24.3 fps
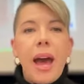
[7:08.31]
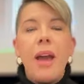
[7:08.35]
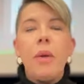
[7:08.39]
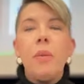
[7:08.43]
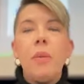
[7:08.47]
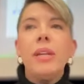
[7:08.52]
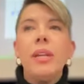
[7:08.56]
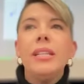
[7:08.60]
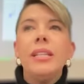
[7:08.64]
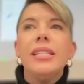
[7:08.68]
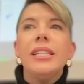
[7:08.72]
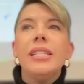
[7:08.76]
I
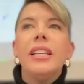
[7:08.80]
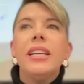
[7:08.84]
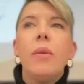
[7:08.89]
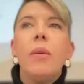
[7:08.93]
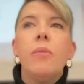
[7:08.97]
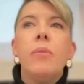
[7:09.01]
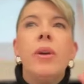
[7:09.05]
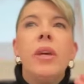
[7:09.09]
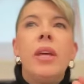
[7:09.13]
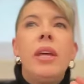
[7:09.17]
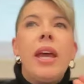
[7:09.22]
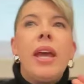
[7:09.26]
want it to
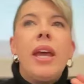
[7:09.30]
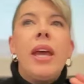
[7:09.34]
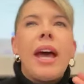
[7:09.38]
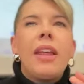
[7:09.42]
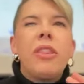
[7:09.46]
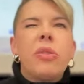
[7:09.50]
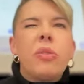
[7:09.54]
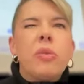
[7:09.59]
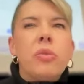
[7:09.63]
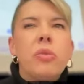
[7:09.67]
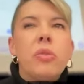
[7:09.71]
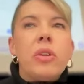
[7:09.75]
come
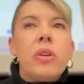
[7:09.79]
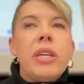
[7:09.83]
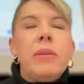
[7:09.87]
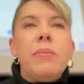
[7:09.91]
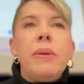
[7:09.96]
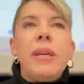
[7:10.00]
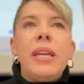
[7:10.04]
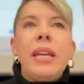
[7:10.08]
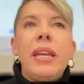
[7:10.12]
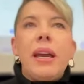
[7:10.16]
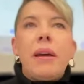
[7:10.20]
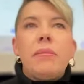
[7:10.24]
at 3
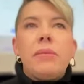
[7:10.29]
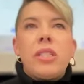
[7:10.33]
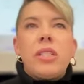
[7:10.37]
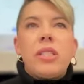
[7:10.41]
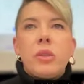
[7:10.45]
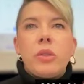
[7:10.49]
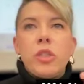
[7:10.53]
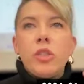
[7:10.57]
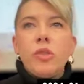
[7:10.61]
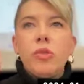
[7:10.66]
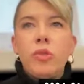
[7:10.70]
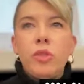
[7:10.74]
p.m. so
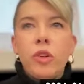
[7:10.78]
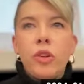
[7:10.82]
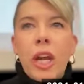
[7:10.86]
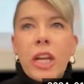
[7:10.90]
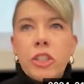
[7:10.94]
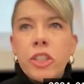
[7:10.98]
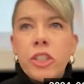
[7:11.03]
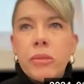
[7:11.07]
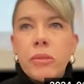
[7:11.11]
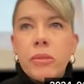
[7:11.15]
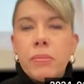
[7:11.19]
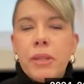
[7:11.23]
it's
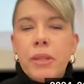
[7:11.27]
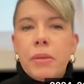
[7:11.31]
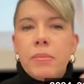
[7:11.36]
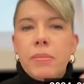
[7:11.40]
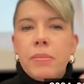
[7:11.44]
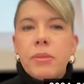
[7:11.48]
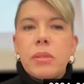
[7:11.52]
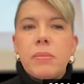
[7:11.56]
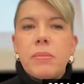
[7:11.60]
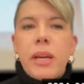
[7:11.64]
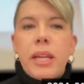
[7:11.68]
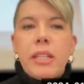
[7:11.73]
fresh in
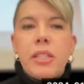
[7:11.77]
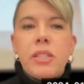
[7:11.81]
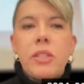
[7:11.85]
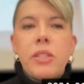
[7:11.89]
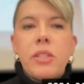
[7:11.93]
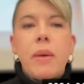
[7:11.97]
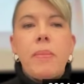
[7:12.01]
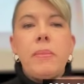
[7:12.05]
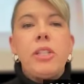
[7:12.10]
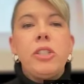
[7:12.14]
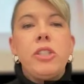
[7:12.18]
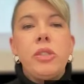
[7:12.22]
people's minds. So
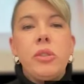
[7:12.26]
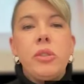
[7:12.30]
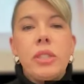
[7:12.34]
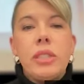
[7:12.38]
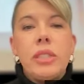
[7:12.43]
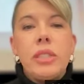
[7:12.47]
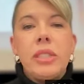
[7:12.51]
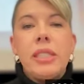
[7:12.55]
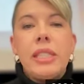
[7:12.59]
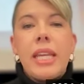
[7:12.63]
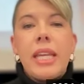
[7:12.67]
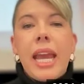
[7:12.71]
I'm going to
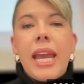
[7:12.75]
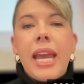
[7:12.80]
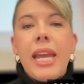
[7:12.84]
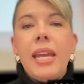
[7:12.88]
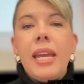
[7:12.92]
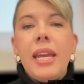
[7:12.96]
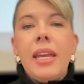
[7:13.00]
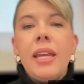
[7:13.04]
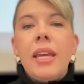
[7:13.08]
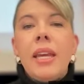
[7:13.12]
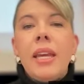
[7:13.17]
choose today,